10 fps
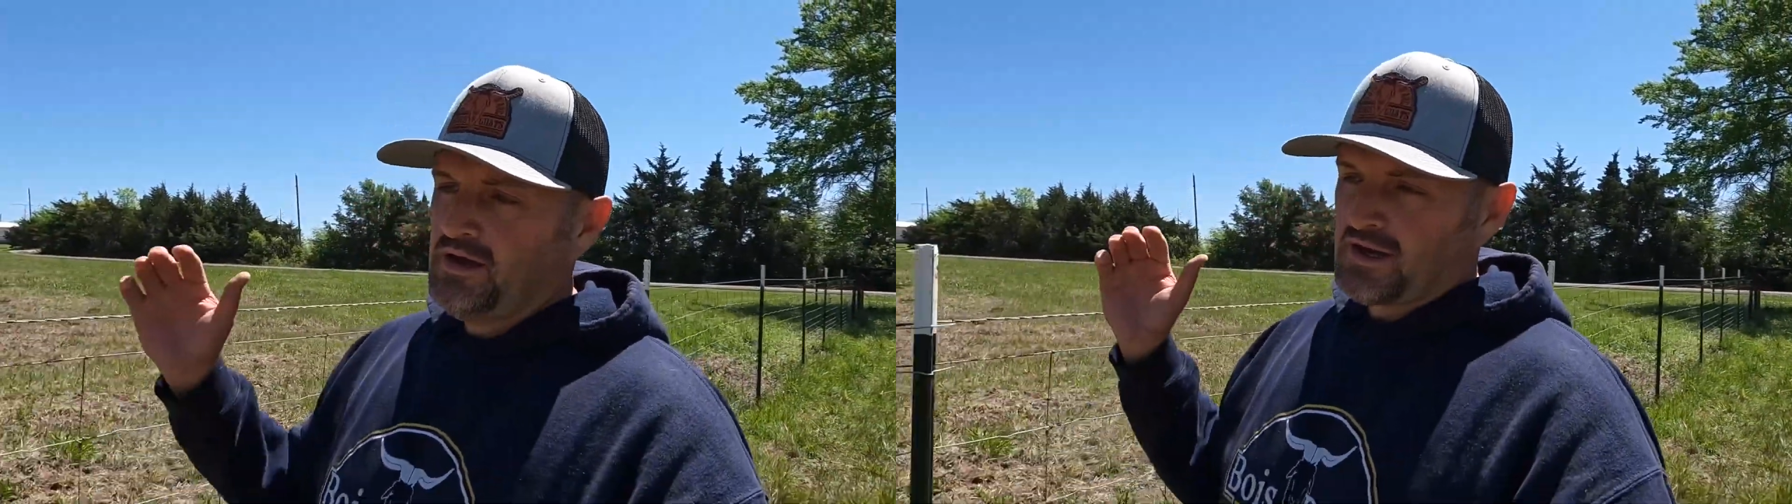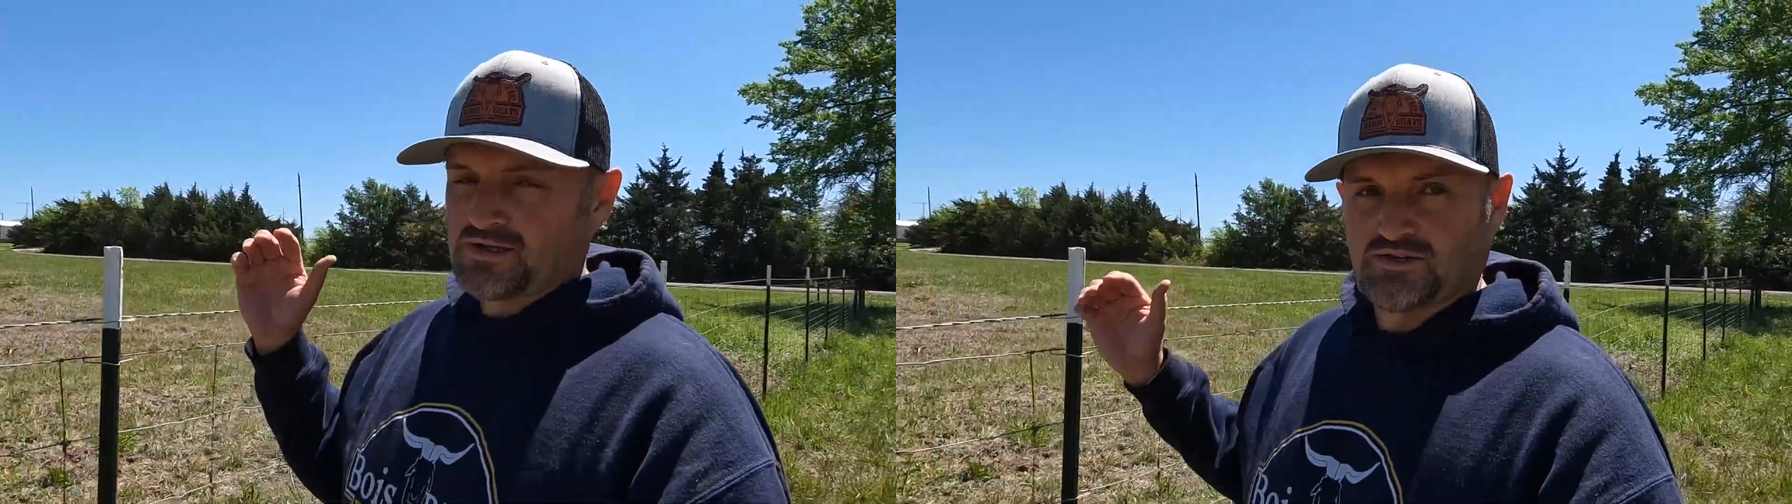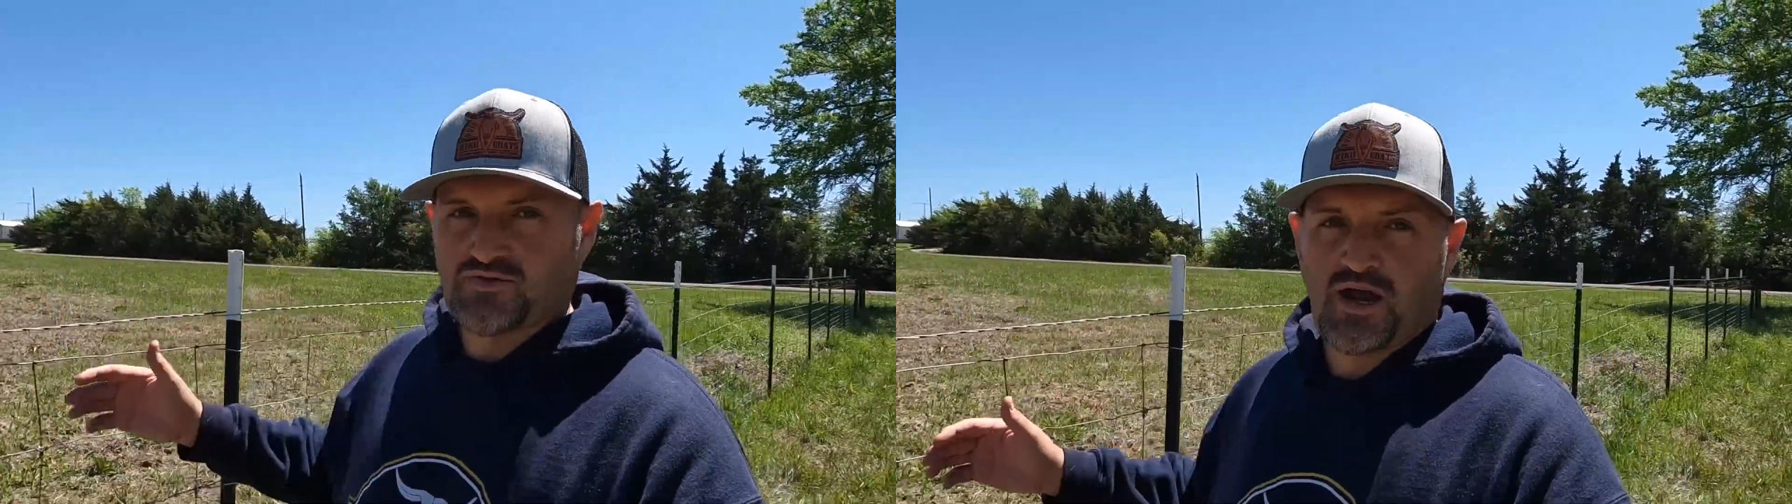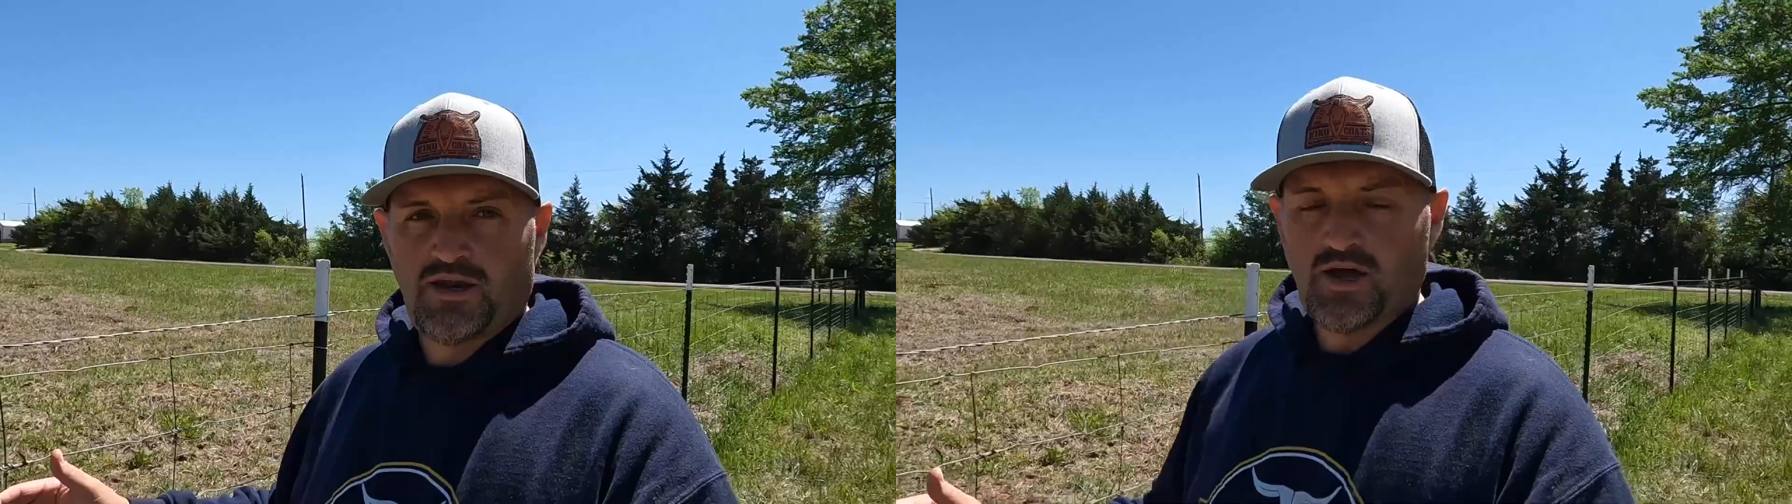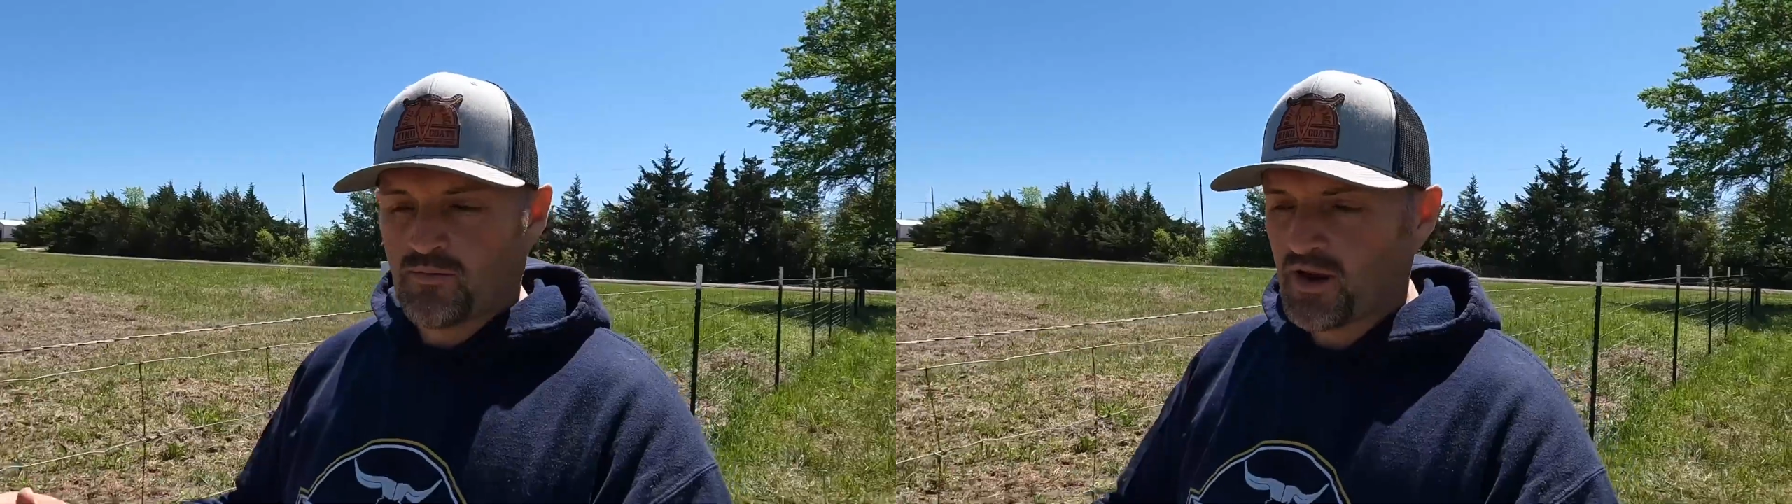because I tried
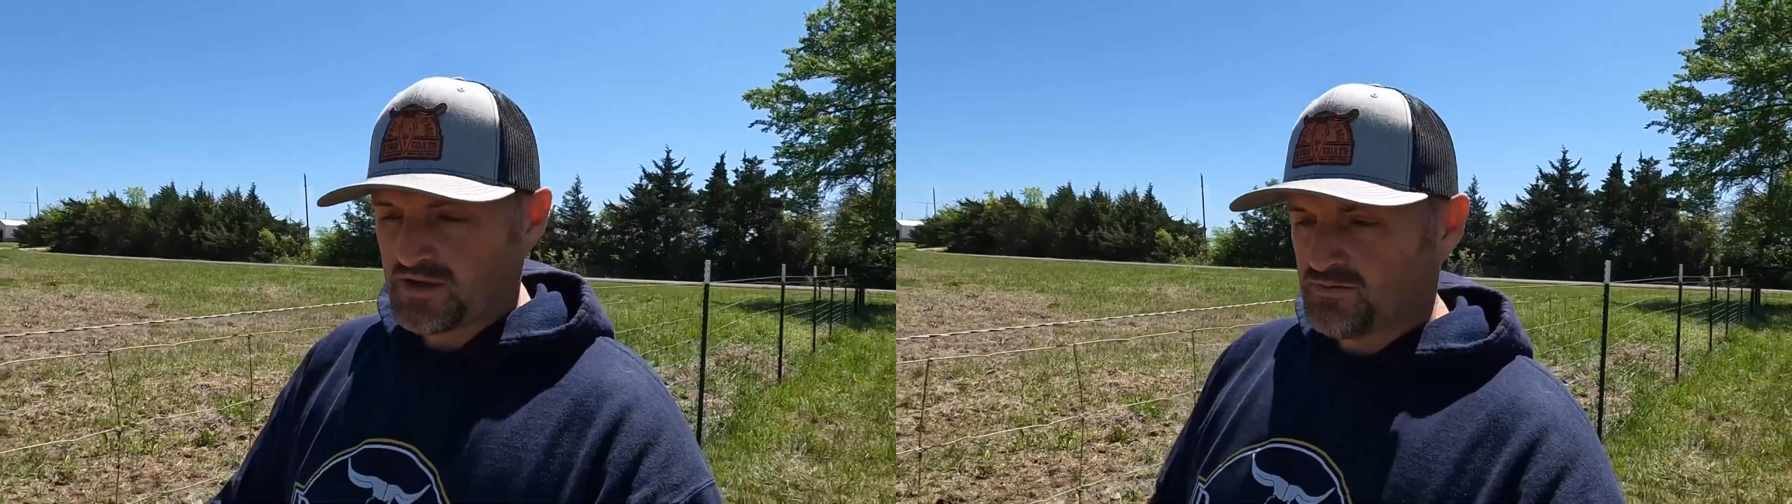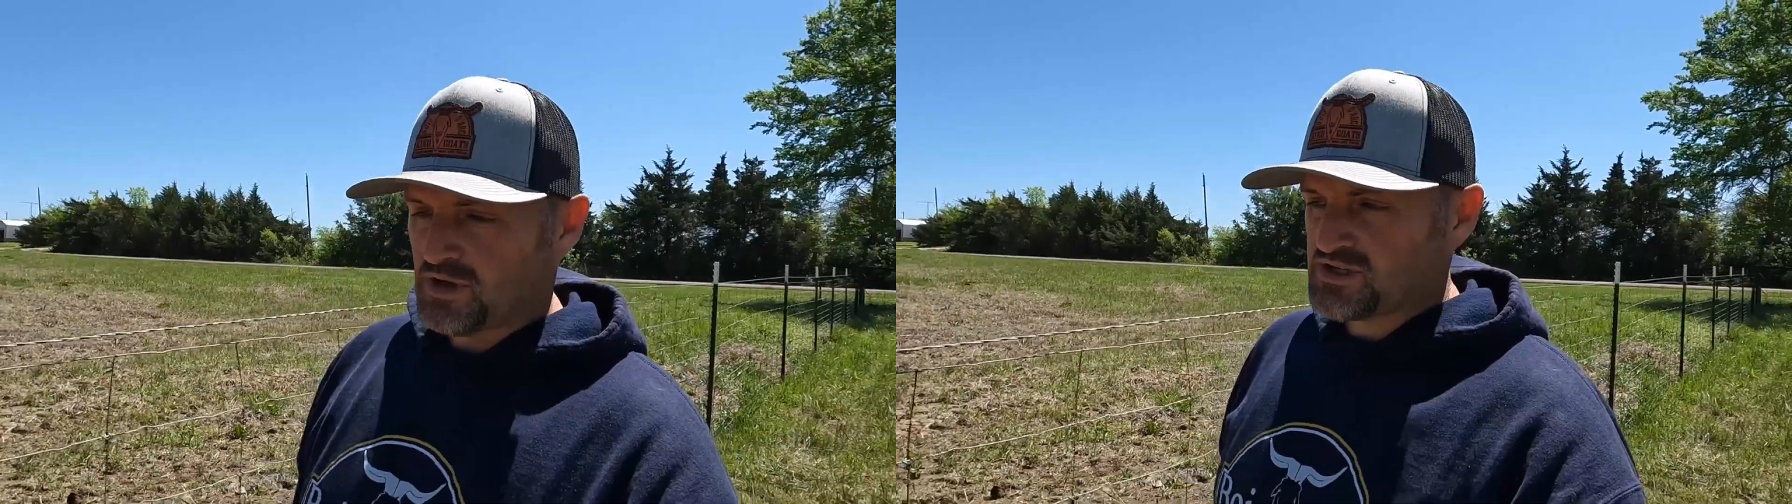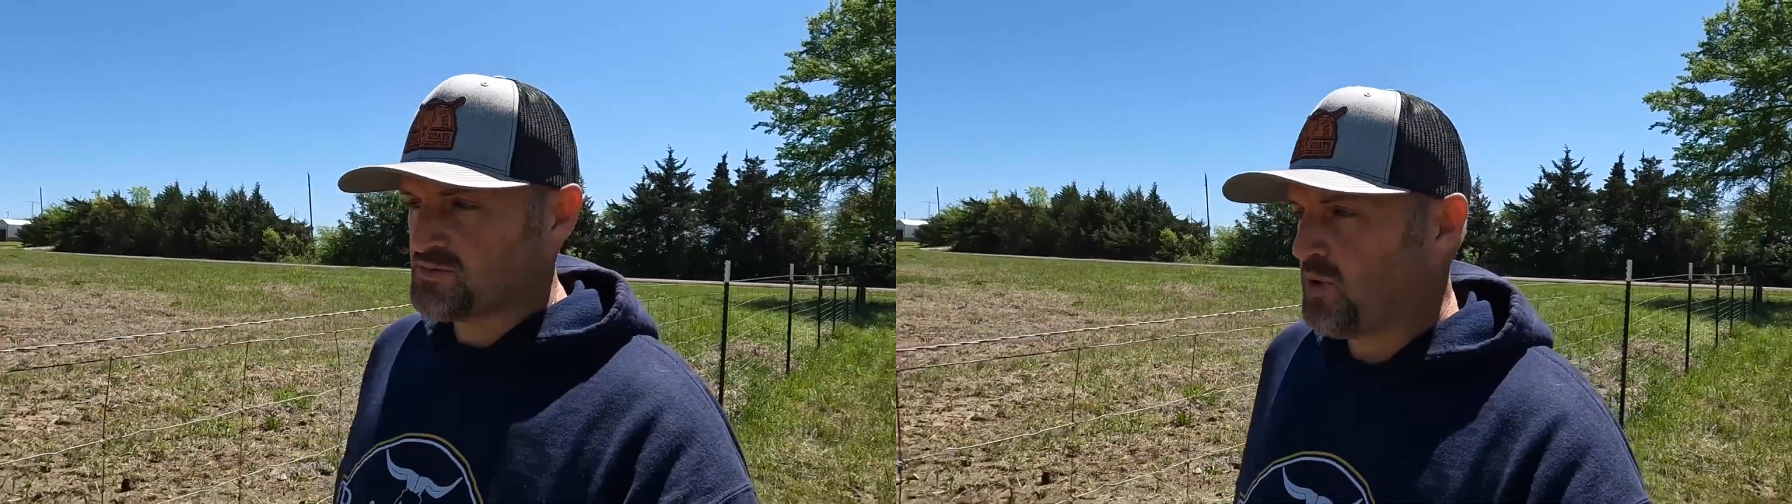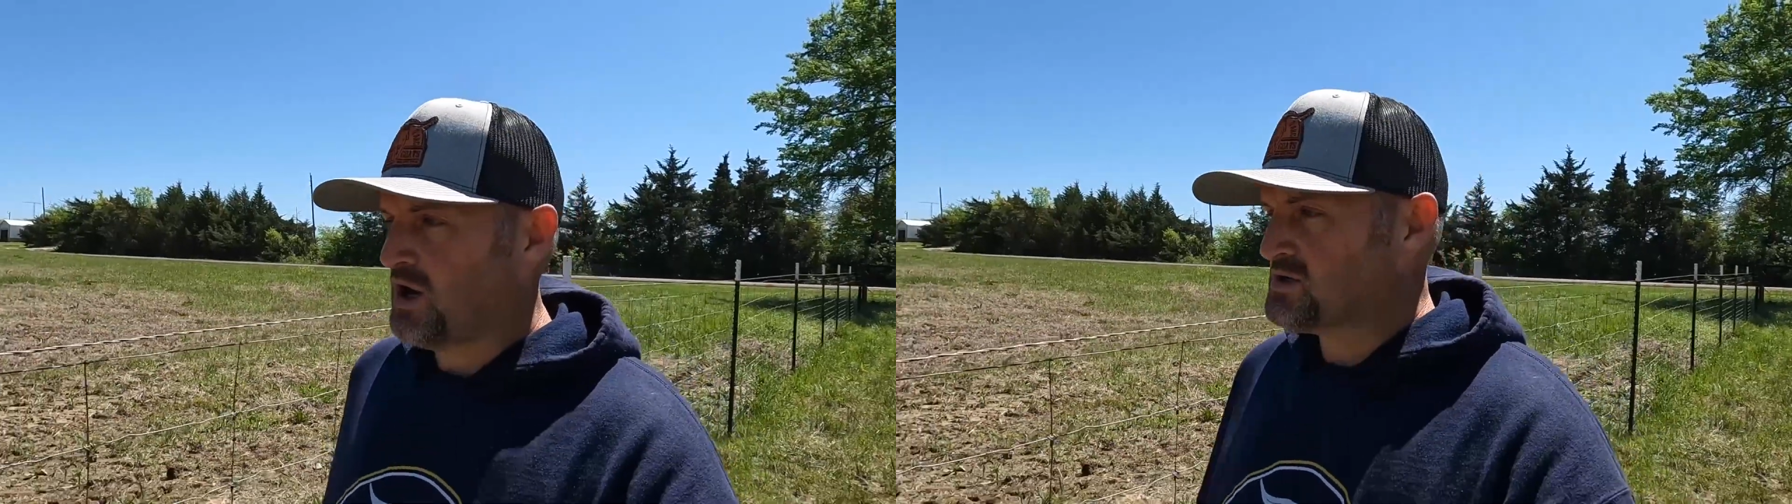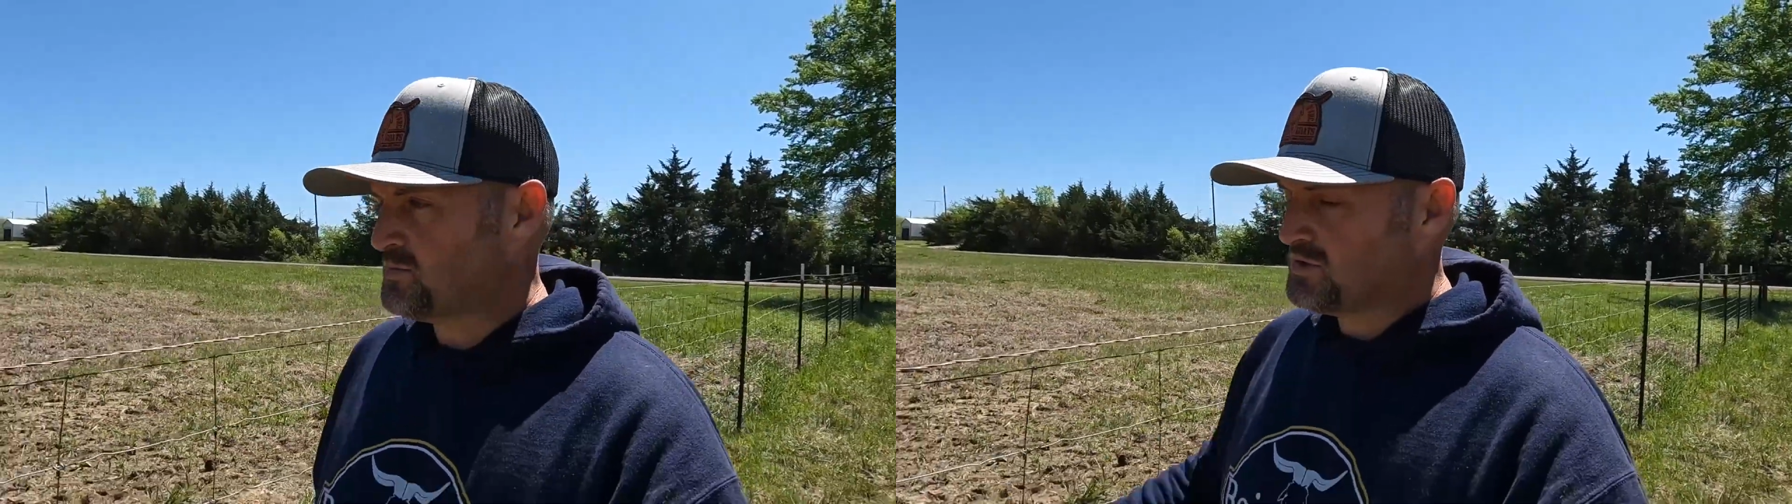to help out as much as
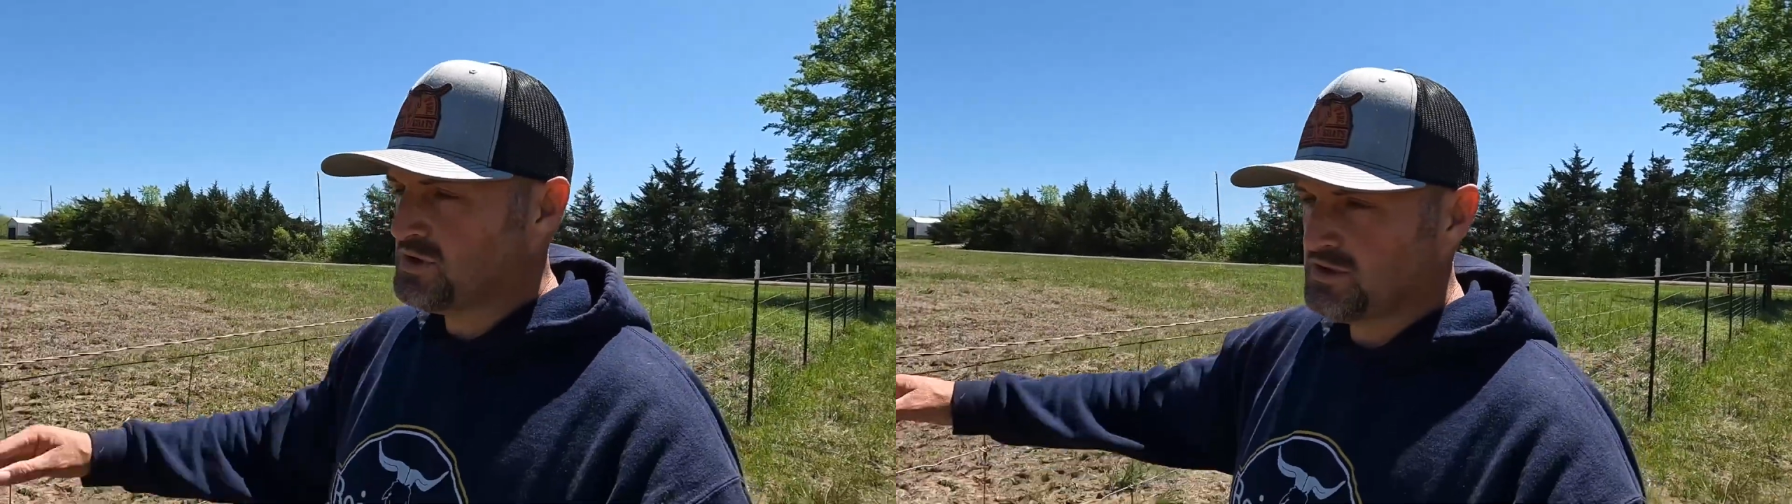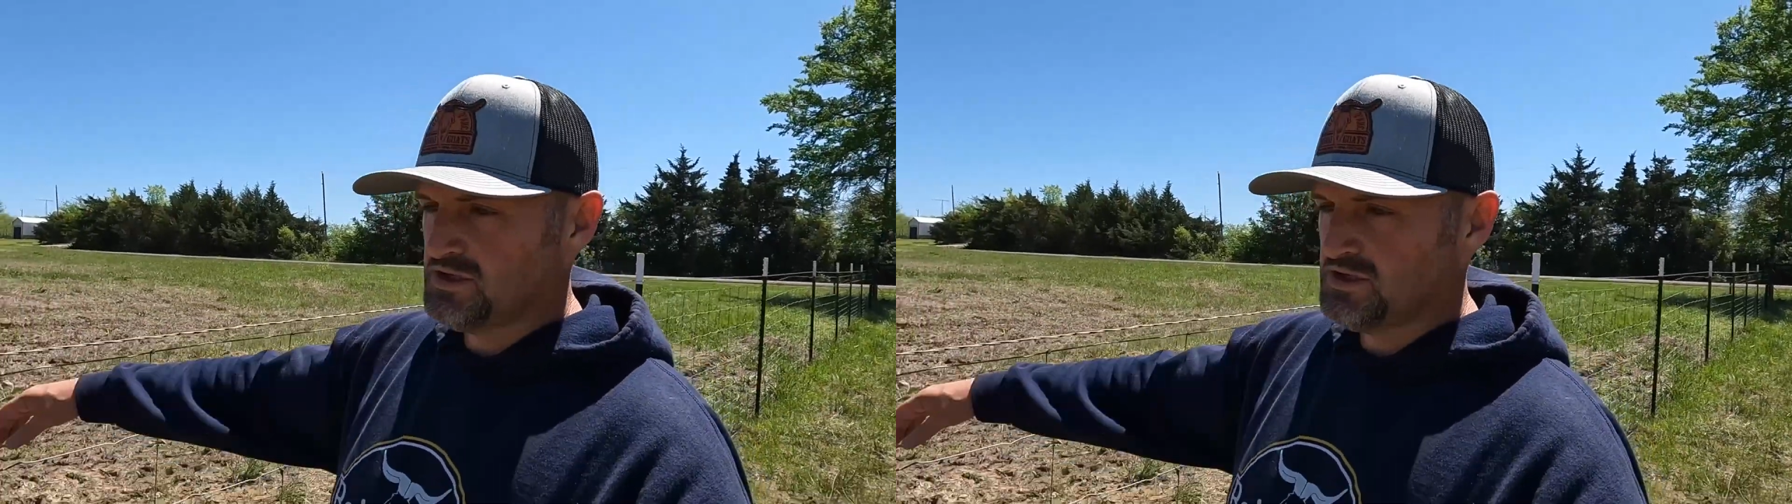possible,